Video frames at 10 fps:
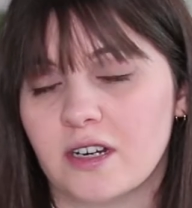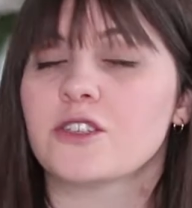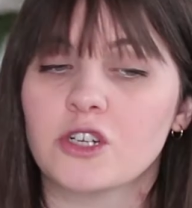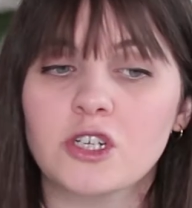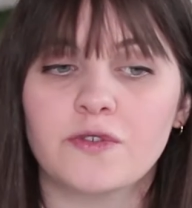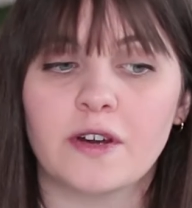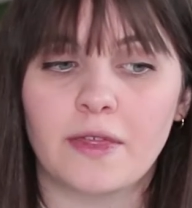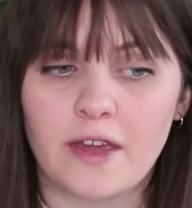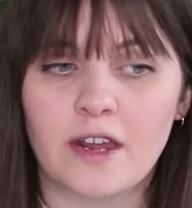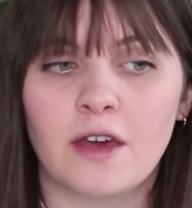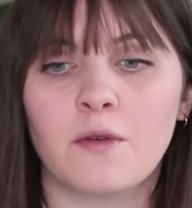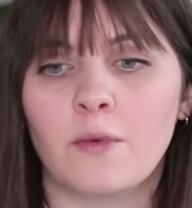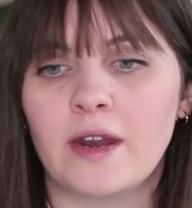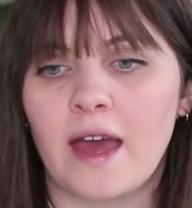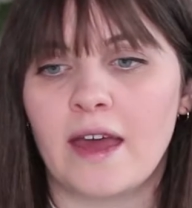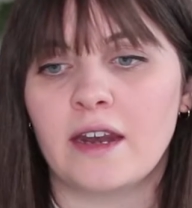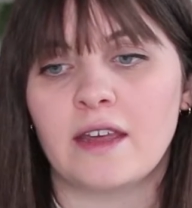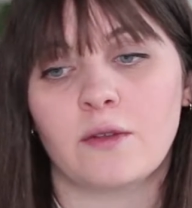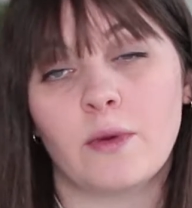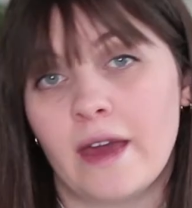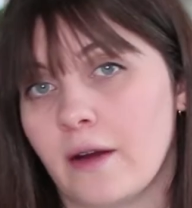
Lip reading: The search for Athena would end in the wee